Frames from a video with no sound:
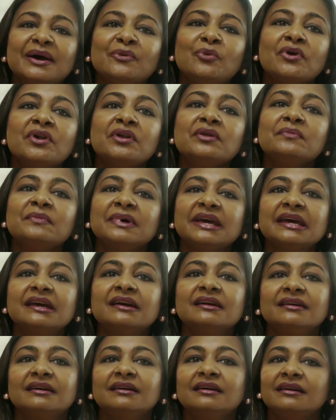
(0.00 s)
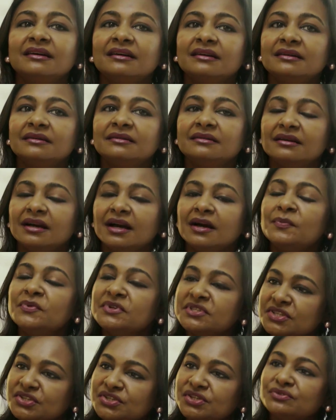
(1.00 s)
I wanted to make a
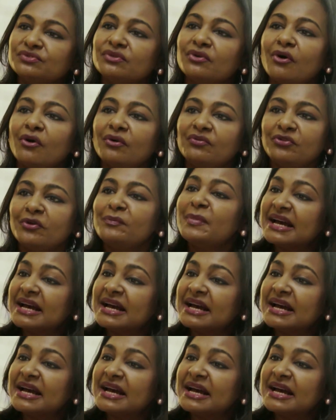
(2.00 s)
position for